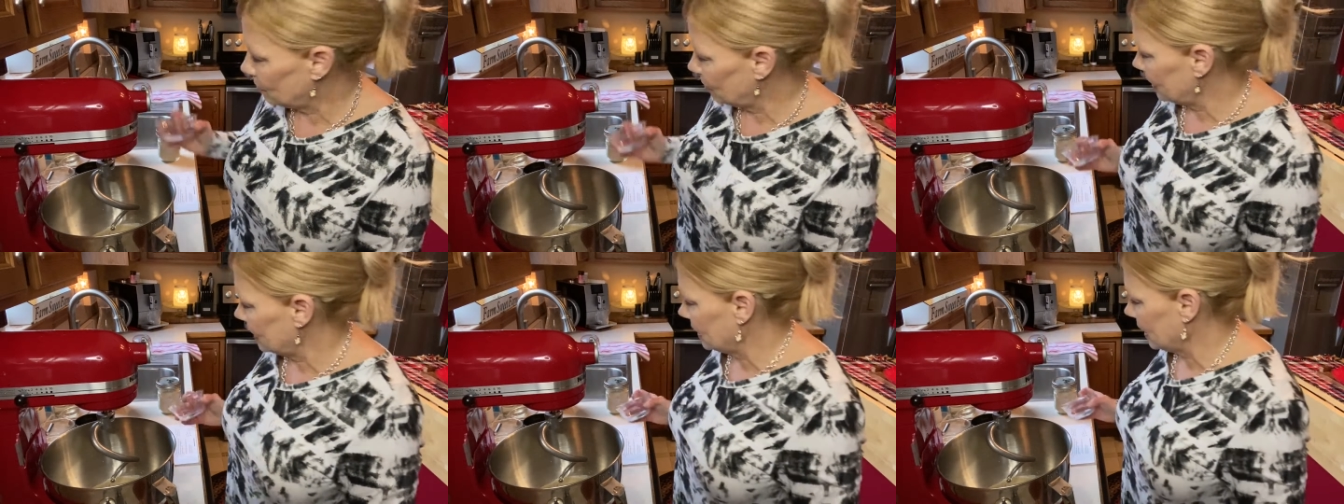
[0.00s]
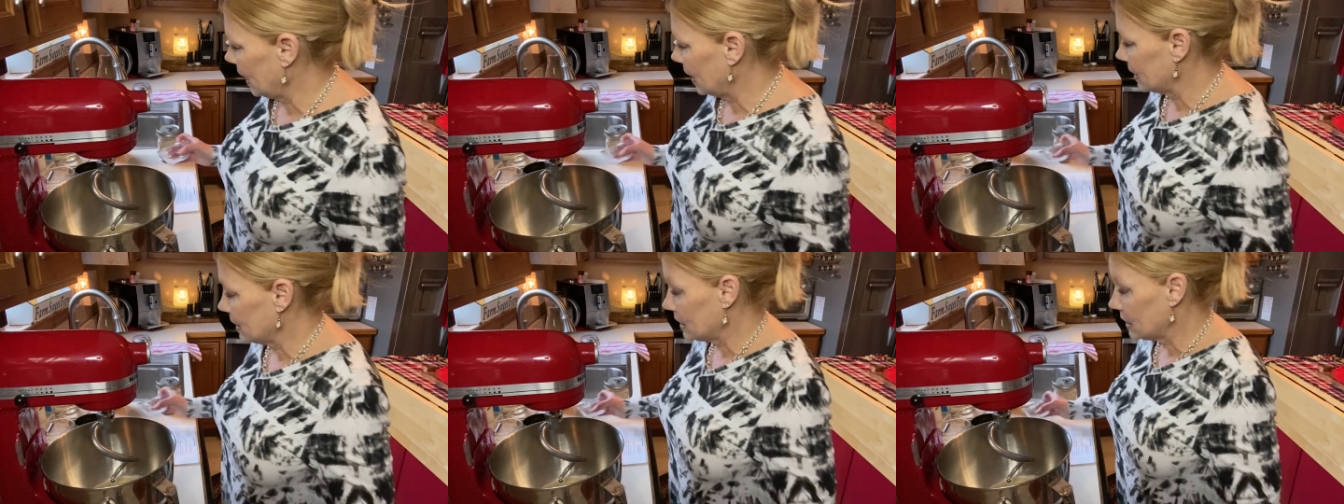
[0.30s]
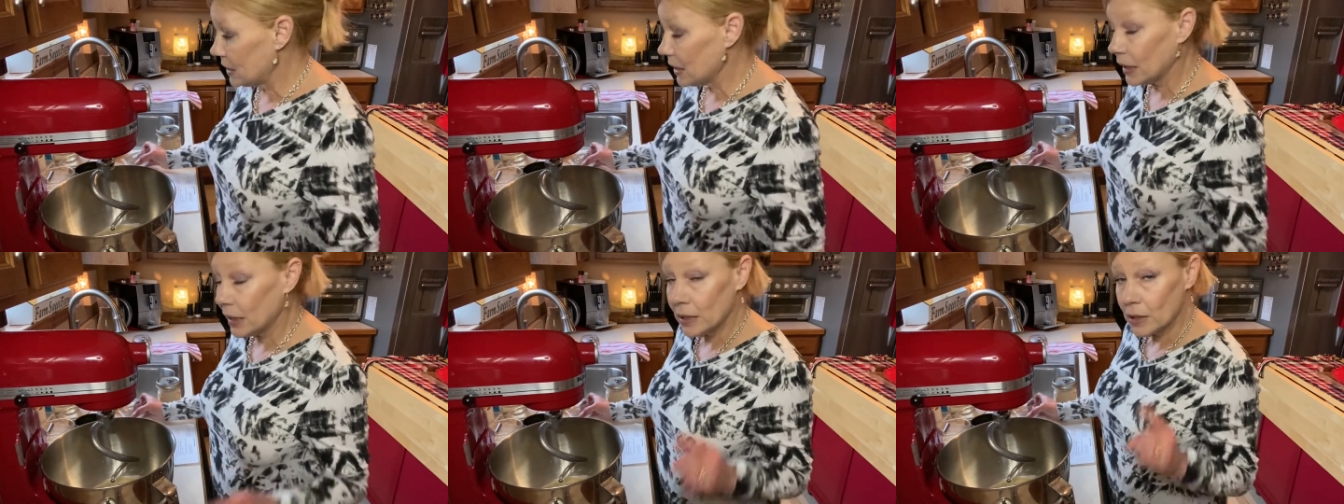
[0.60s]
but not
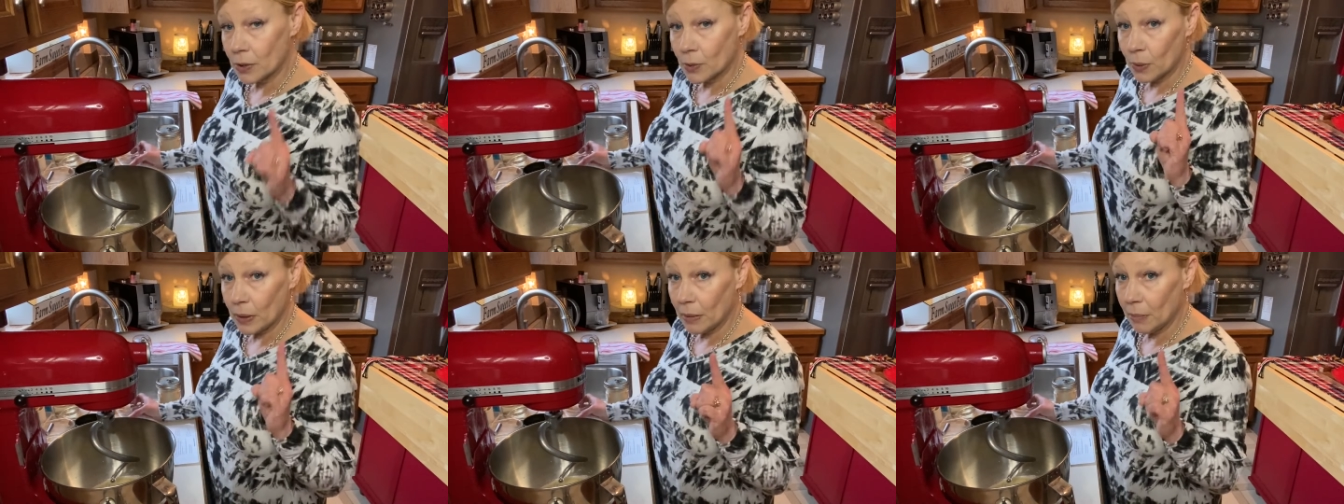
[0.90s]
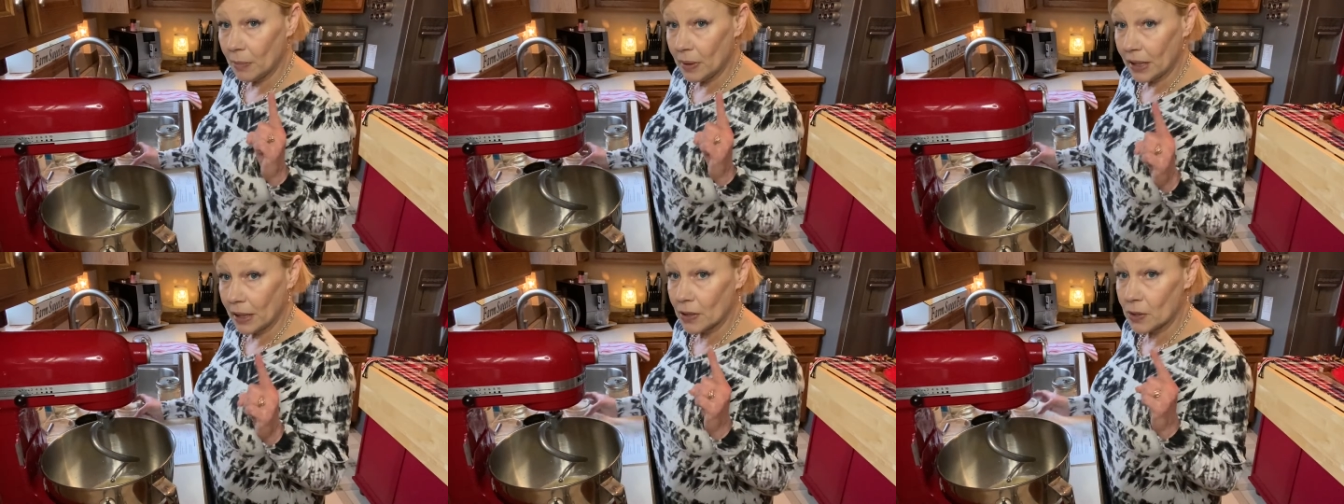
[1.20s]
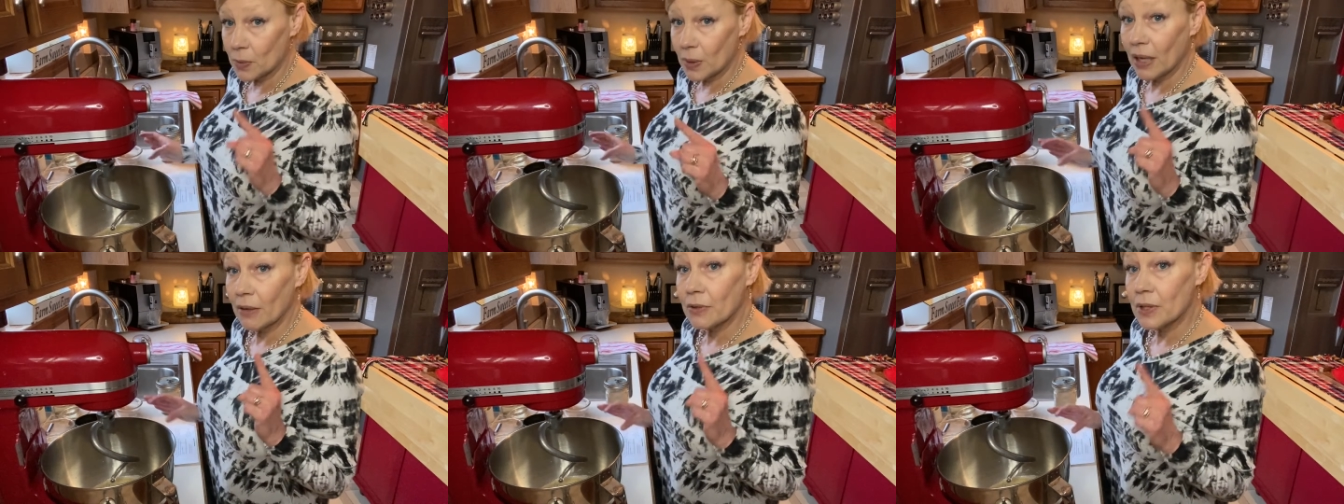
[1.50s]
sicky sweet
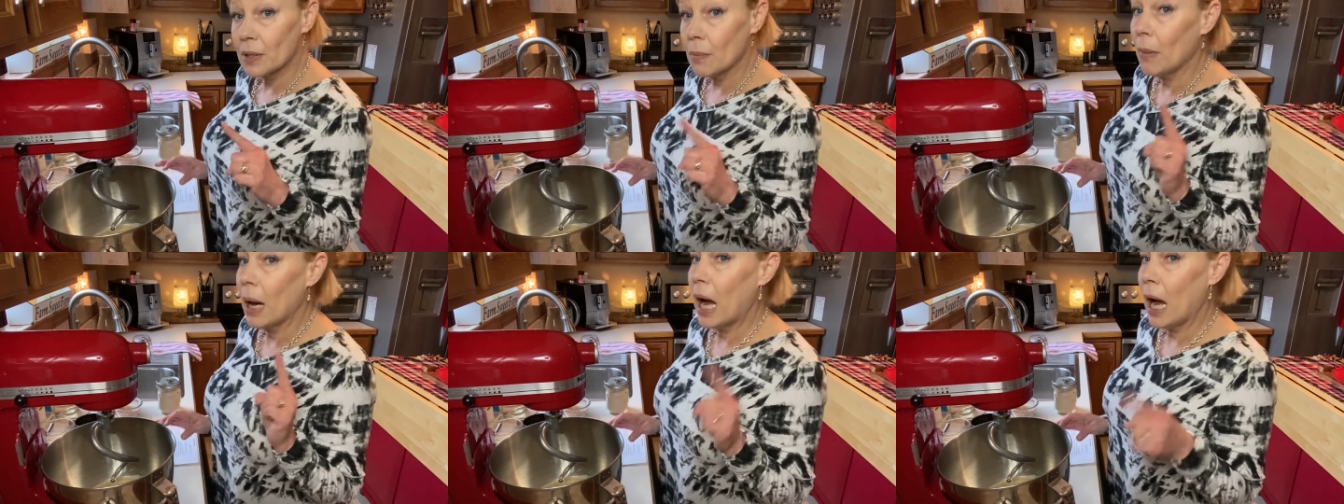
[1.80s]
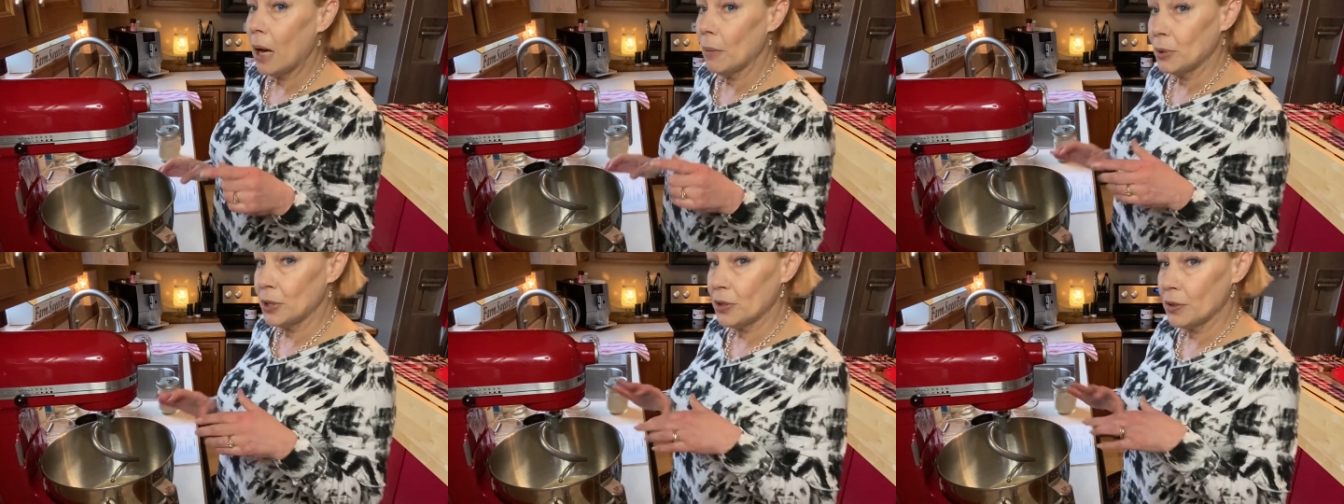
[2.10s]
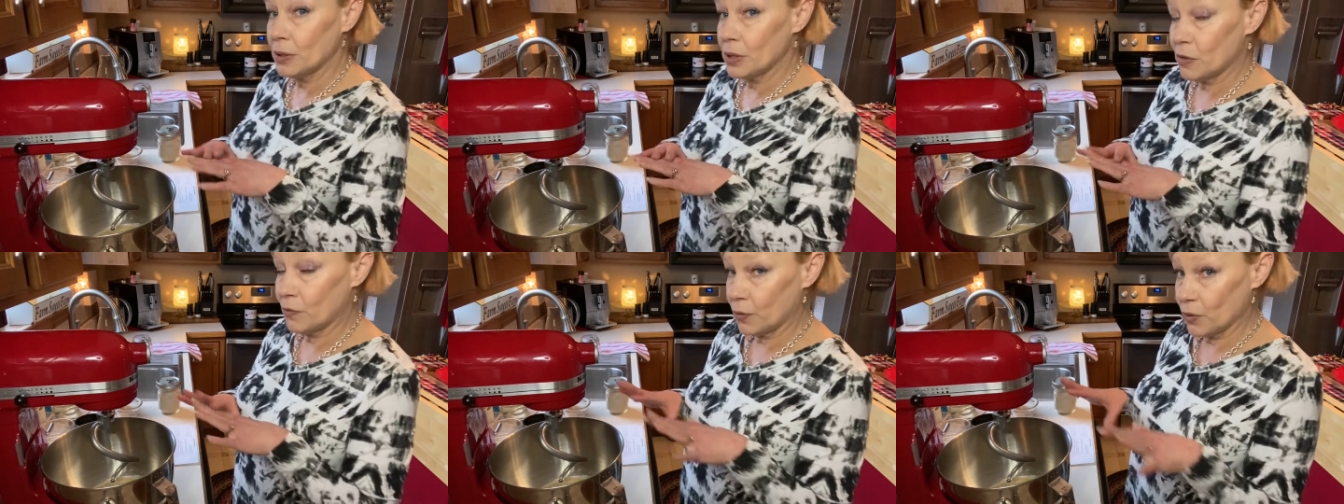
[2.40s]
because we have some
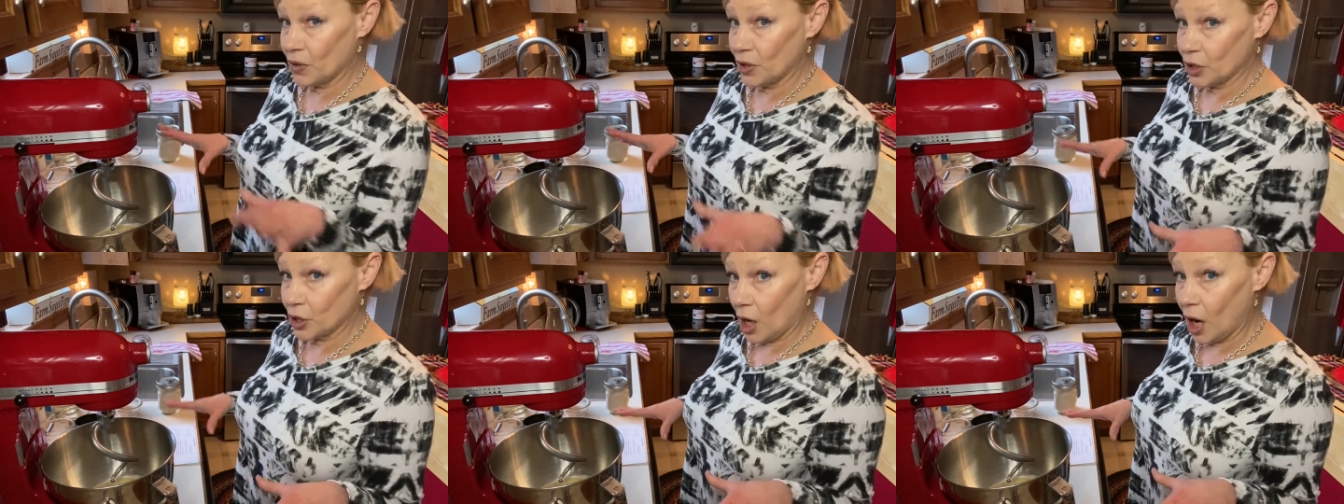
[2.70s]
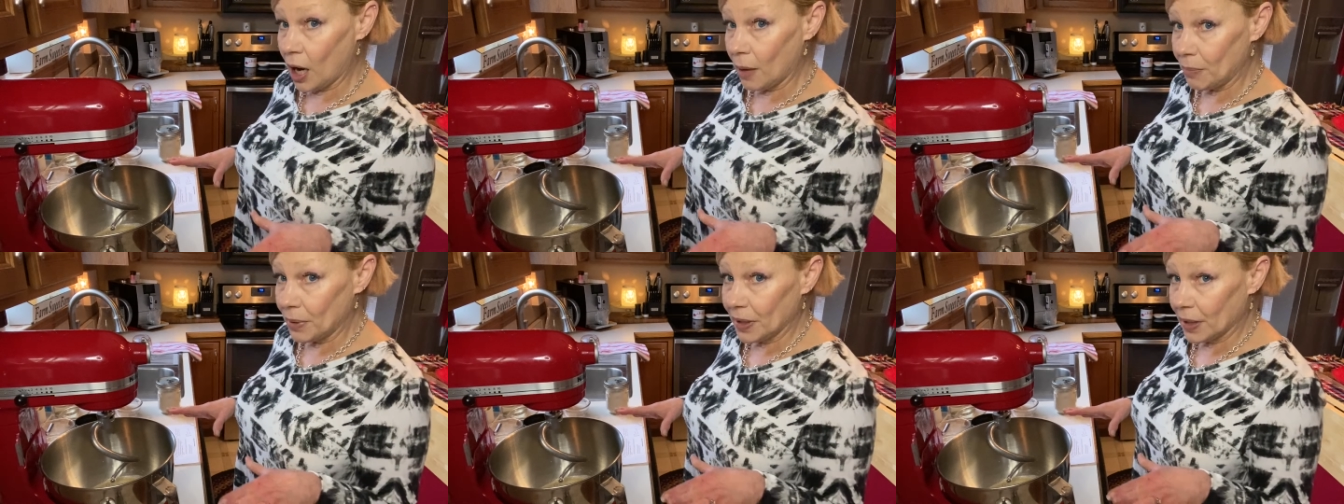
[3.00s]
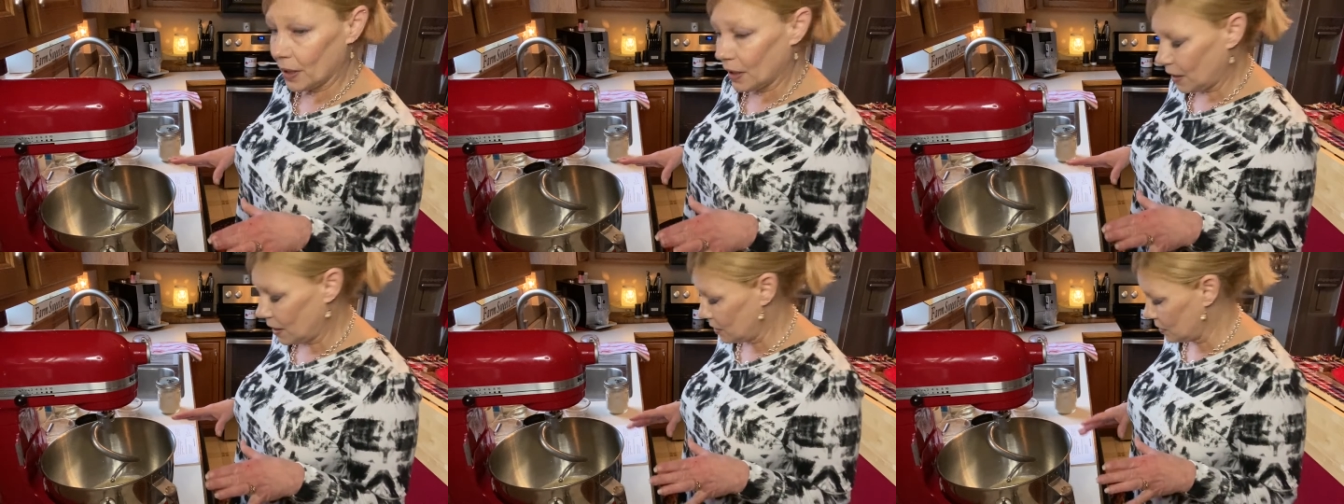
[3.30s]
options for the
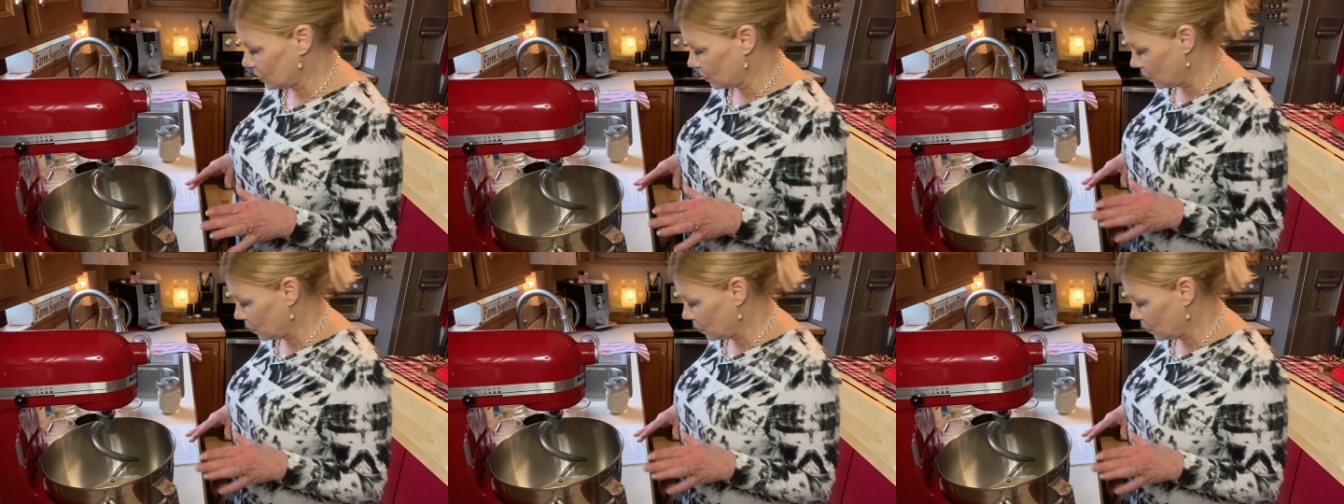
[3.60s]
topping as